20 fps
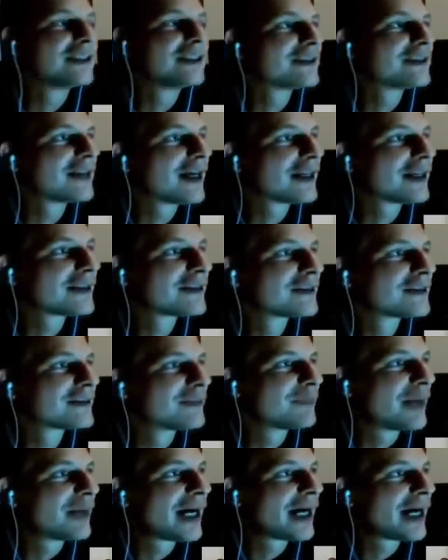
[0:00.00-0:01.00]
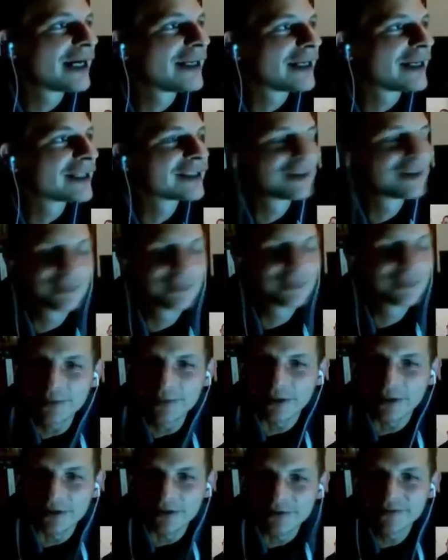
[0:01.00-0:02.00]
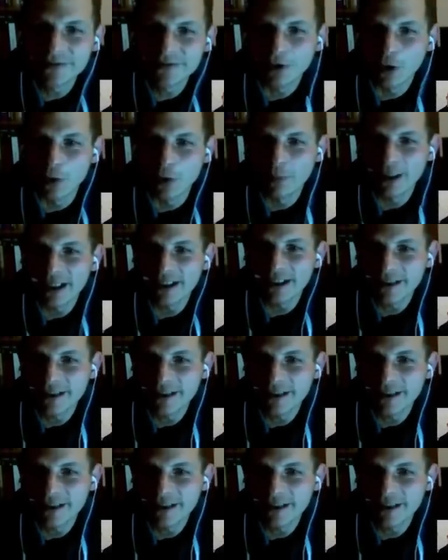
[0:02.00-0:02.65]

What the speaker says: is that my experiments or my